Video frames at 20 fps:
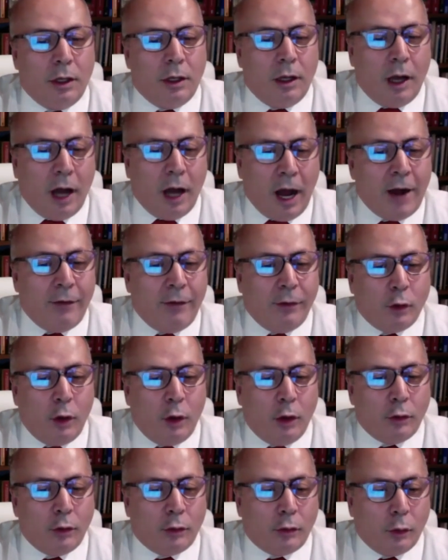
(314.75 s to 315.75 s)
Are we going
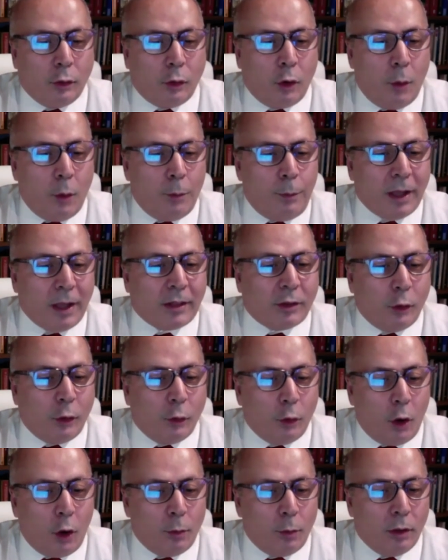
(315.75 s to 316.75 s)
to go back to
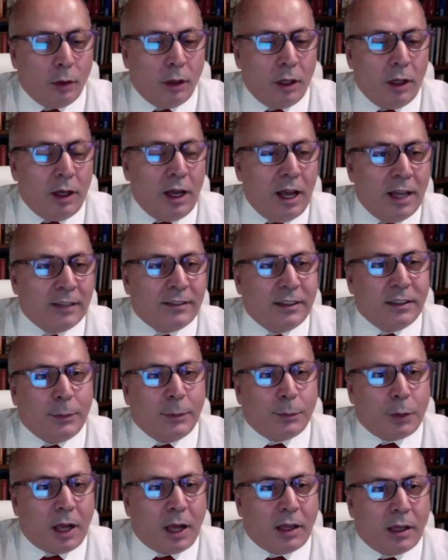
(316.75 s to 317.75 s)
normal as in the
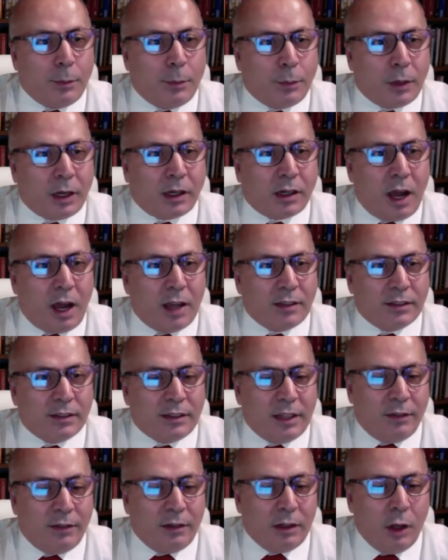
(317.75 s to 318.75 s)
pre-crisis
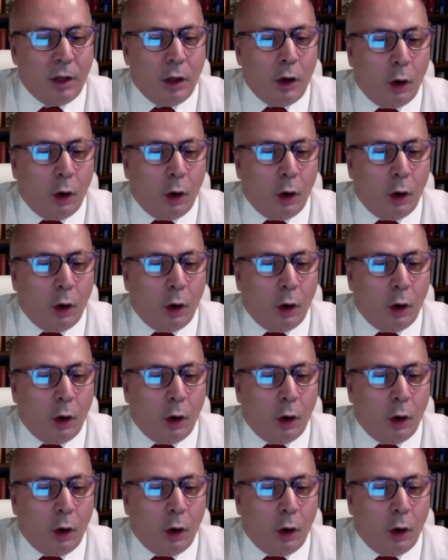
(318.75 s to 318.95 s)
level,